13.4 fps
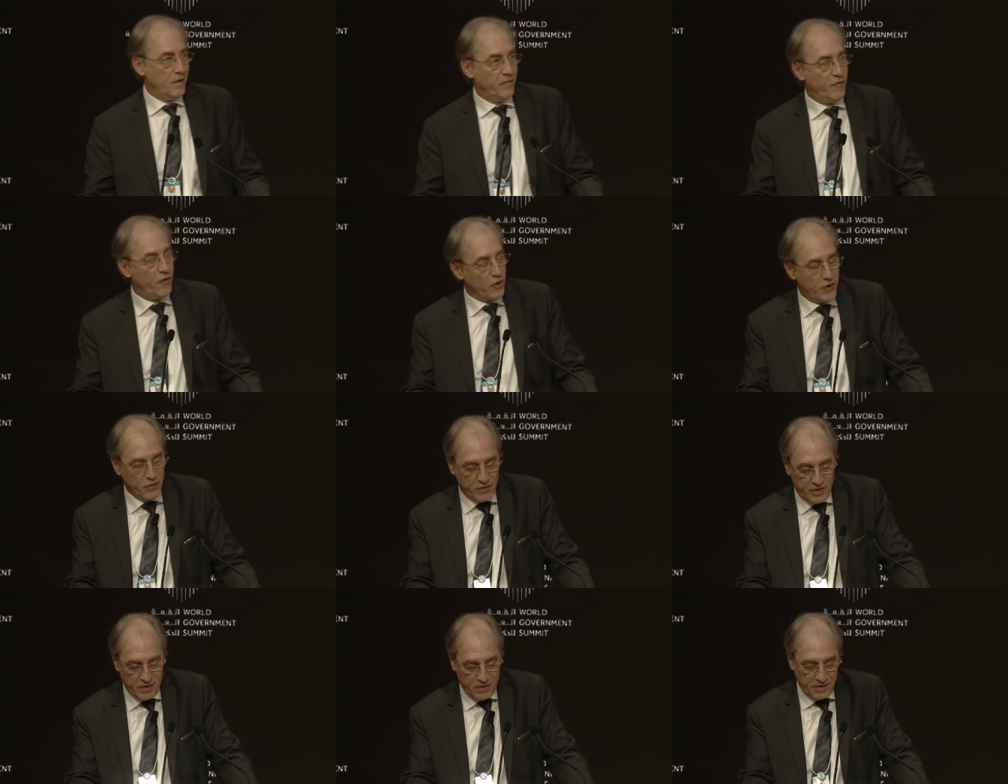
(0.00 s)

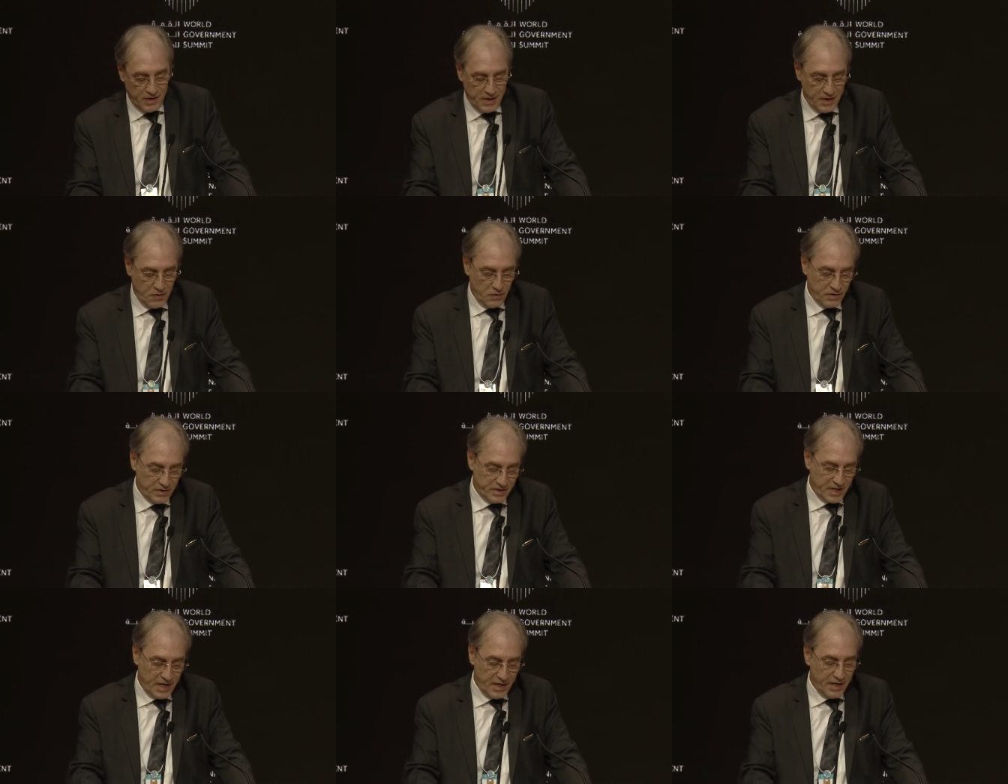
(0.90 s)
focused on
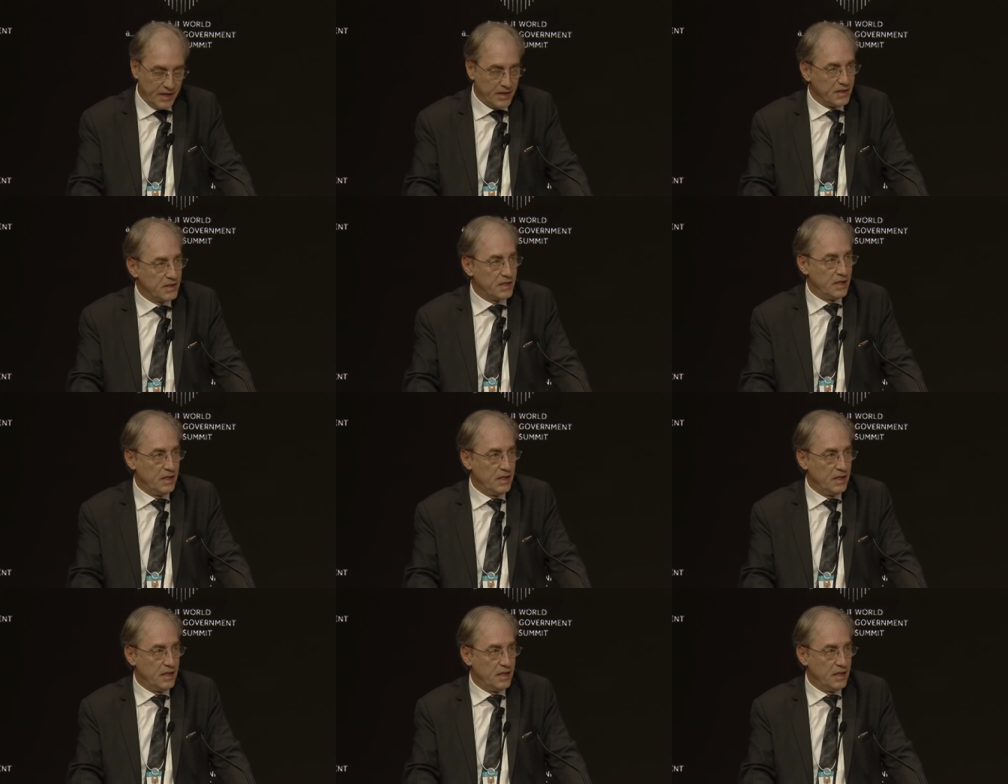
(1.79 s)
science,